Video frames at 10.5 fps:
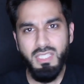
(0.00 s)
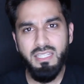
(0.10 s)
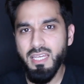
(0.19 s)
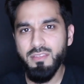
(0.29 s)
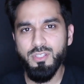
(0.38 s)

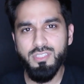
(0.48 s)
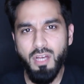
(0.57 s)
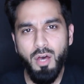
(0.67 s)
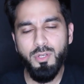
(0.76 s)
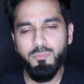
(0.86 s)
Yet there's
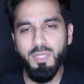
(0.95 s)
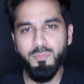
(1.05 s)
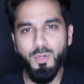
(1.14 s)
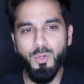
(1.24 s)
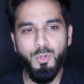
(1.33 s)
other
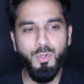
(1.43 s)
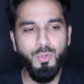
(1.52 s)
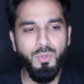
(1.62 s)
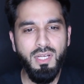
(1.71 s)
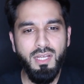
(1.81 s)
people
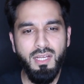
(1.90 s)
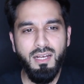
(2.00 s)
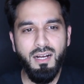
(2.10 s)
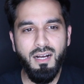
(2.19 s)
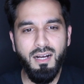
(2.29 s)
who
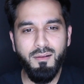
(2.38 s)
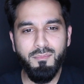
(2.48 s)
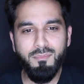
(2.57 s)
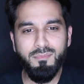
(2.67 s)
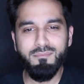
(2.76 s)

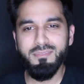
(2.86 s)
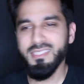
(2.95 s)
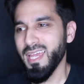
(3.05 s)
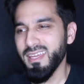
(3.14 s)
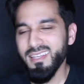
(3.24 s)
um,
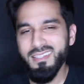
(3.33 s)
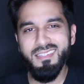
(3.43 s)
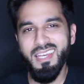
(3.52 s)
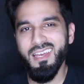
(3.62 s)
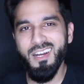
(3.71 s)

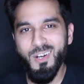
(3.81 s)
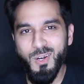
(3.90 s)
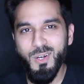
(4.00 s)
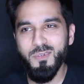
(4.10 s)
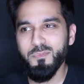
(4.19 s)
skated, they got
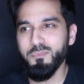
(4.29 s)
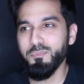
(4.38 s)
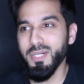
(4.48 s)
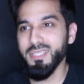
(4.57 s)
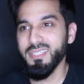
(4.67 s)

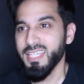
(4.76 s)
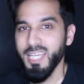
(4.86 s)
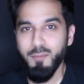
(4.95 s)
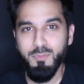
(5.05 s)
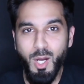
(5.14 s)
hurt, but they
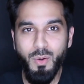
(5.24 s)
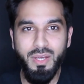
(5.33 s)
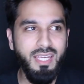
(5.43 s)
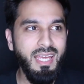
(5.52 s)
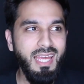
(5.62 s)
kept
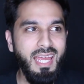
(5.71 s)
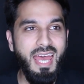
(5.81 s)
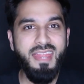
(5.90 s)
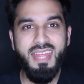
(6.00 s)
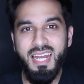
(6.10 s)
going,
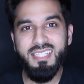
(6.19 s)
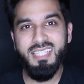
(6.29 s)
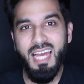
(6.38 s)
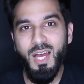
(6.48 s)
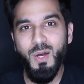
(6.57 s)
and that
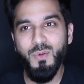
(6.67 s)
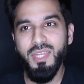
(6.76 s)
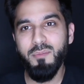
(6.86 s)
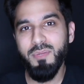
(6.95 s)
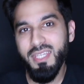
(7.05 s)
is how
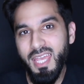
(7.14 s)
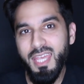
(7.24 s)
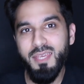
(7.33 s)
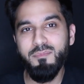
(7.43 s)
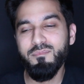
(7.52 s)
they
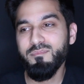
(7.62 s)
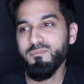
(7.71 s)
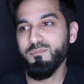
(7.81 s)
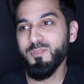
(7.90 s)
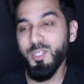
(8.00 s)
became
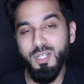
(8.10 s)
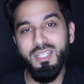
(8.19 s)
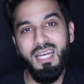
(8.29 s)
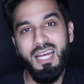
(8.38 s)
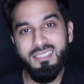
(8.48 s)

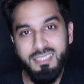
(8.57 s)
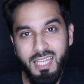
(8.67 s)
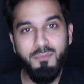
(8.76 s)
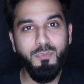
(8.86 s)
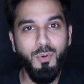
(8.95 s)
good at
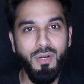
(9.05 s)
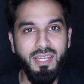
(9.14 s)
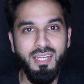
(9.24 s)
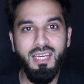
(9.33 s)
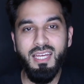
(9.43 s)

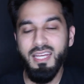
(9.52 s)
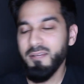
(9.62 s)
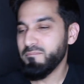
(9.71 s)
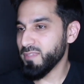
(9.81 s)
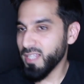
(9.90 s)
skateboarding.
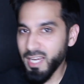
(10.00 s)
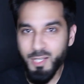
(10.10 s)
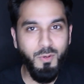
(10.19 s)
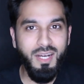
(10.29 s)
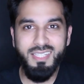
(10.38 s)

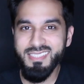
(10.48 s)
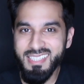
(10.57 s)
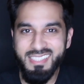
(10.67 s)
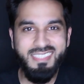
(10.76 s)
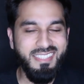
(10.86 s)
Likewise,
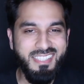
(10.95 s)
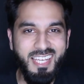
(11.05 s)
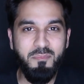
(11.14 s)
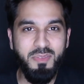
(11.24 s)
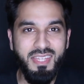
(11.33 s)
it's the
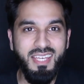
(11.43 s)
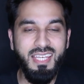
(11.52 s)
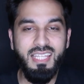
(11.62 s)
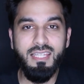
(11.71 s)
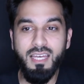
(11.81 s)
same
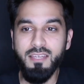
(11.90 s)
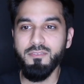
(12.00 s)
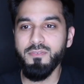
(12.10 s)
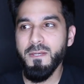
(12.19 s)
thing in life.